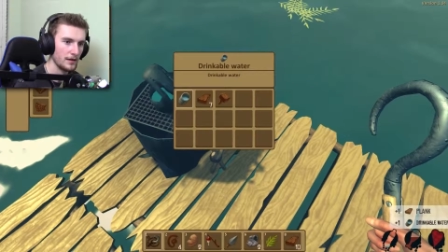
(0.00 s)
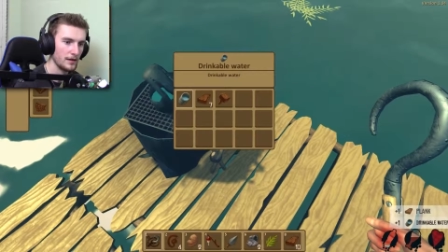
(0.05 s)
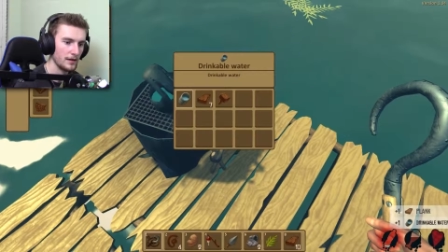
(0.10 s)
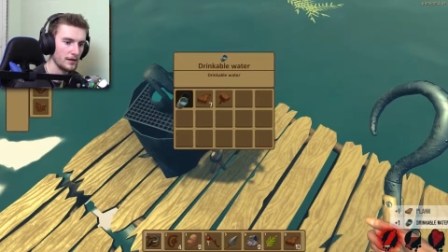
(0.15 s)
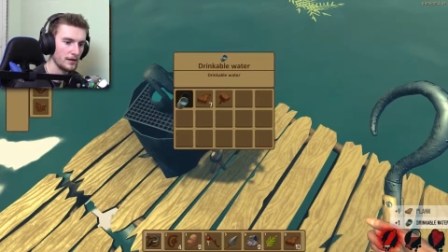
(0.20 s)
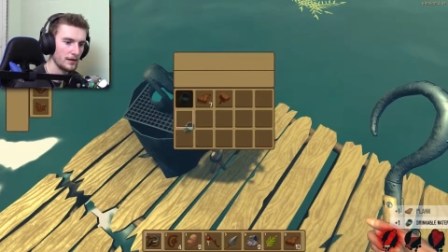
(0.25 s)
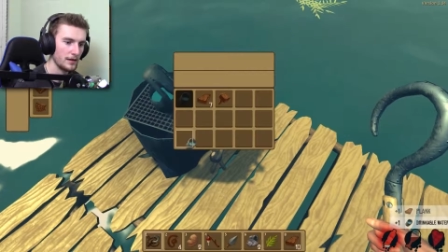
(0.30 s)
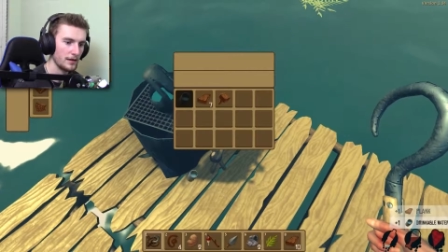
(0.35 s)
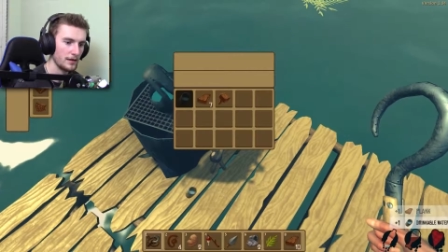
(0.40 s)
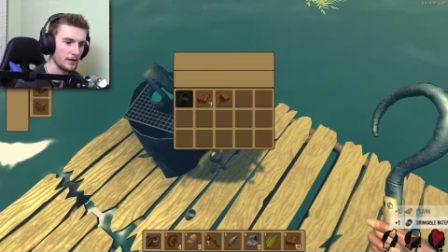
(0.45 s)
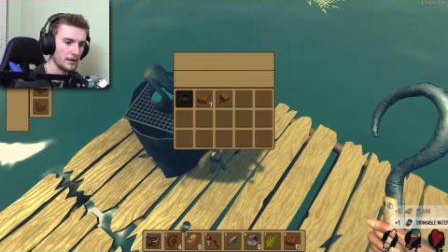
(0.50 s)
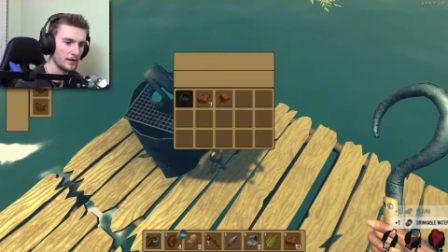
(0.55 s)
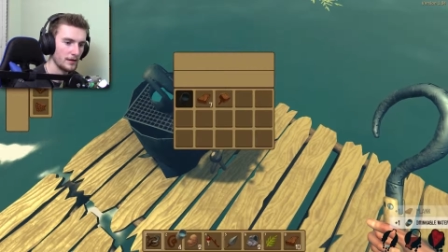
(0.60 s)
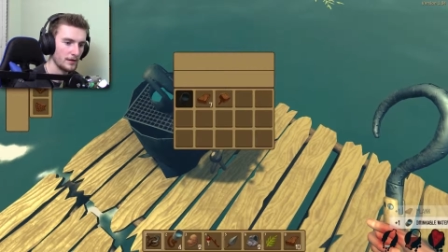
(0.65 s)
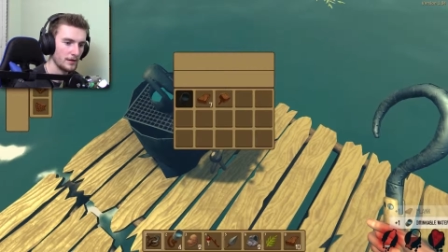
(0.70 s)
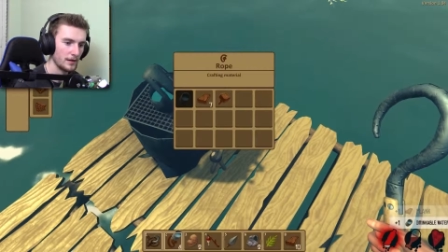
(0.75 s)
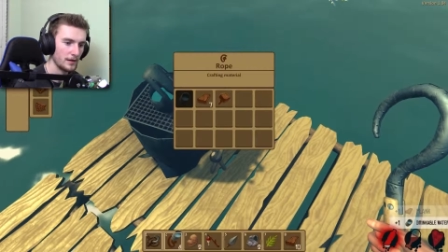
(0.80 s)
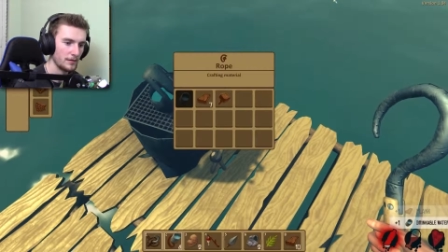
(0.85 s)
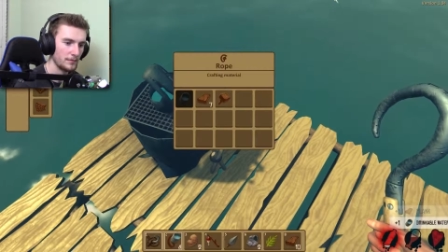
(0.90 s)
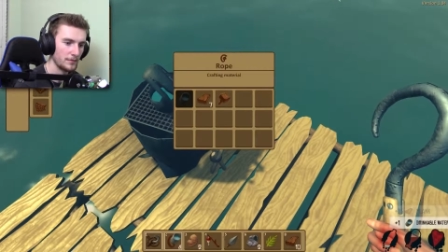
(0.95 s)
Uh,
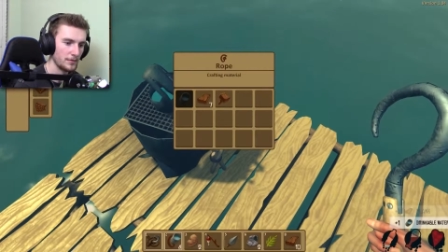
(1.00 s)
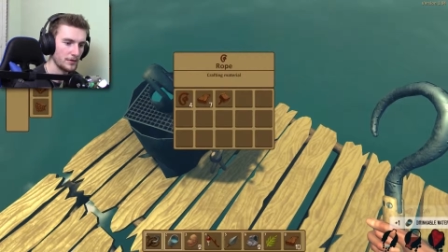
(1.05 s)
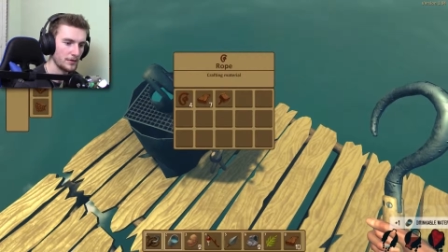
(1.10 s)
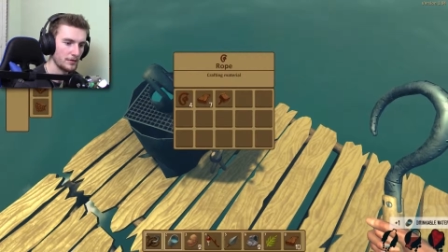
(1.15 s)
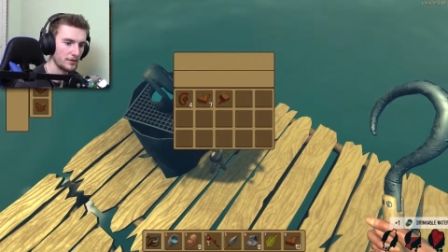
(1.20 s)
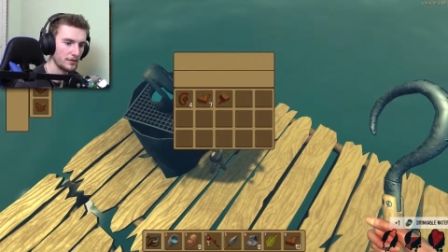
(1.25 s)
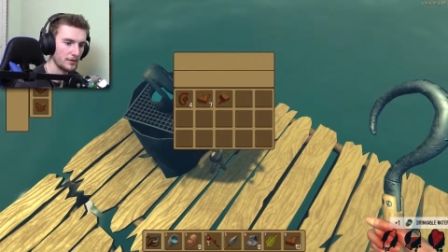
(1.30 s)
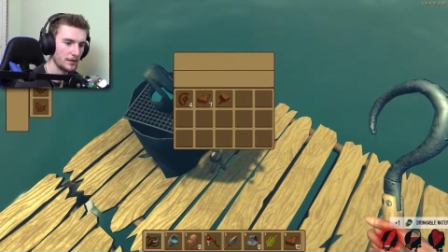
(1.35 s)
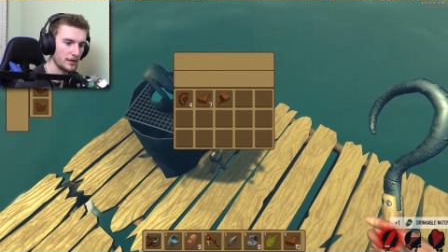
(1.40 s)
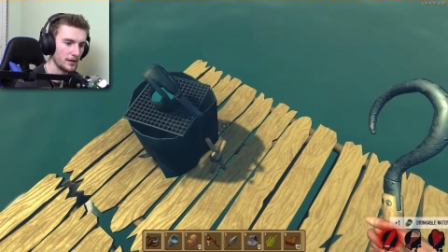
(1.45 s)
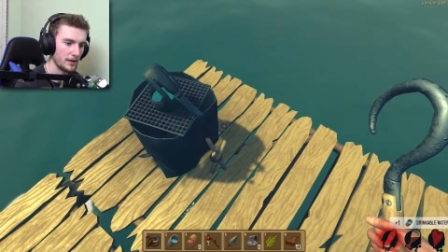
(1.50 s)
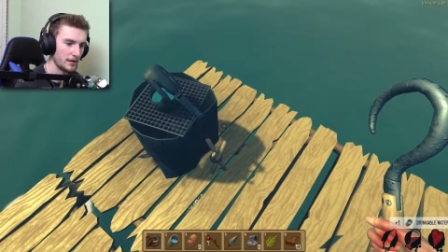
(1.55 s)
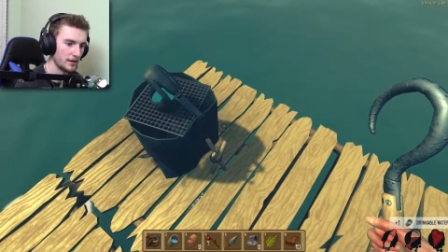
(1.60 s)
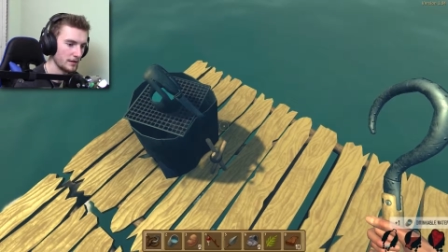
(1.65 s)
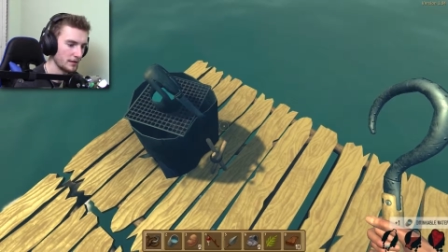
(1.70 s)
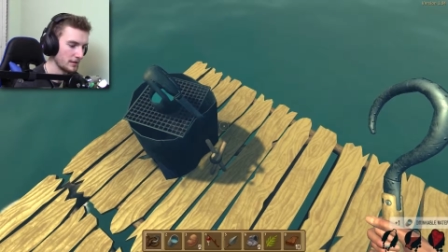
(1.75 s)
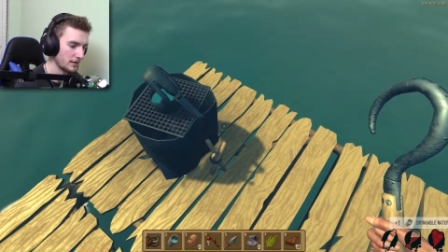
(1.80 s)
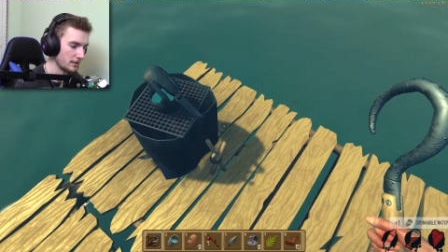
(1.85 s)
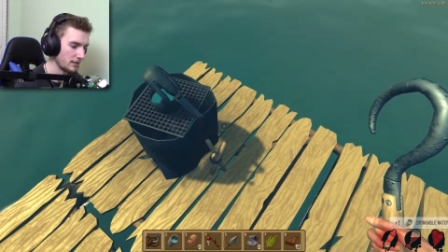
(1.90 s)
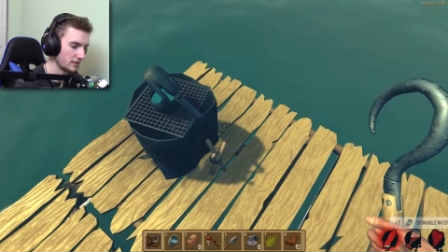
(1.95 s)
okay, put you in
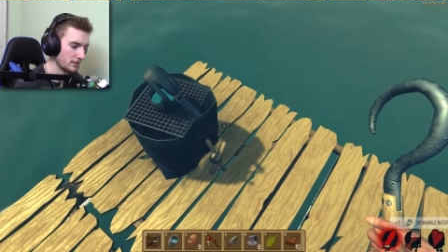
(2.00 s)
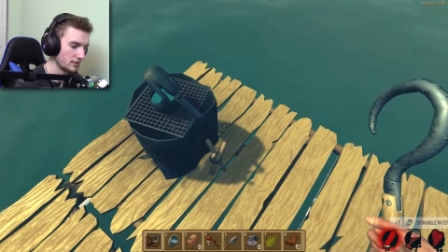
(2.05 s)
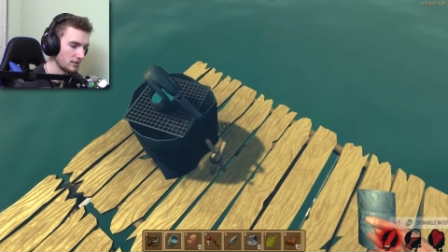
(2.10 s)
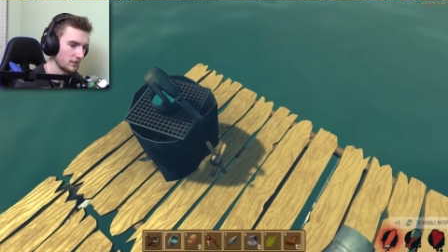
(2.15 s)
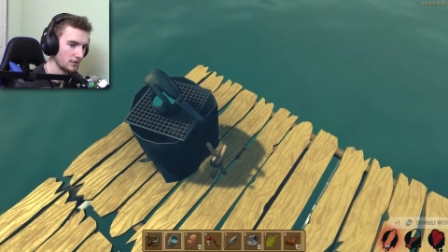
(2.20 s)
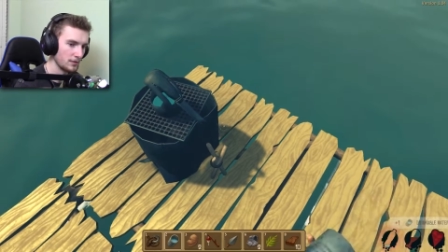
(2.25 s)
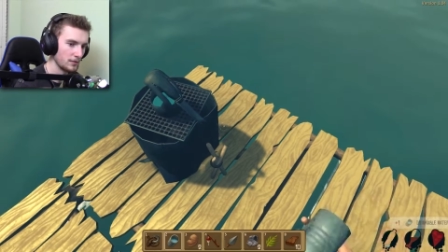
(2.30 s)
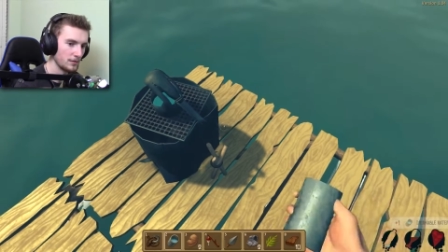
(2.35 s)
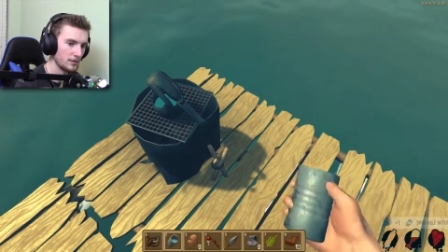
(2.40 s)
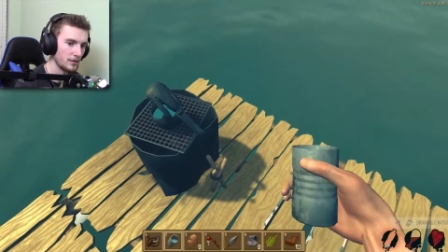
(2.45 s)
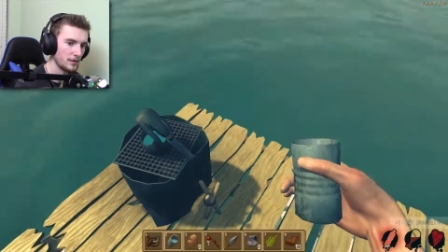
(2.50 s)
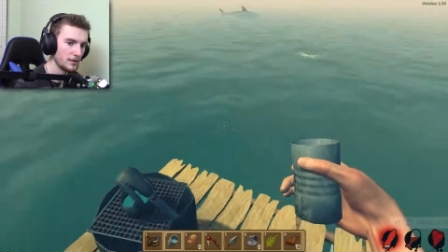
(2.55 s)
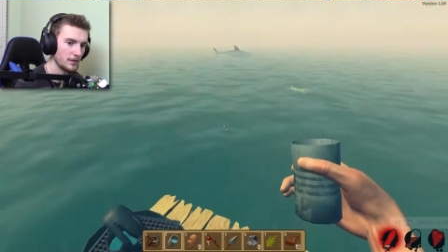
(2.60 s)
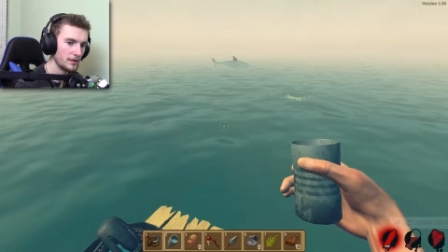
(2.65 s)
there. Two.